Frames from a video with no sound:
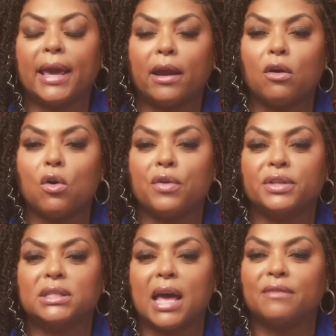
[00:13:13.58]
err on
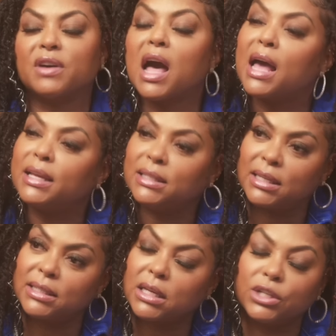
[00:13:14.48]
the side of
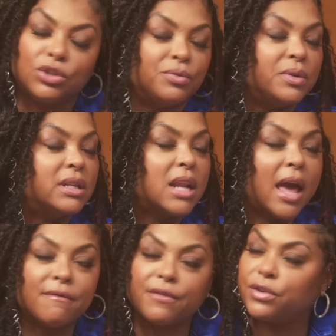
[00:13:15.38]
kindness because you
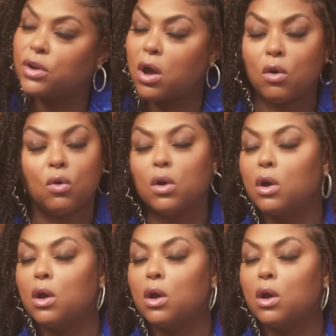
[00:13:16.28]
never know.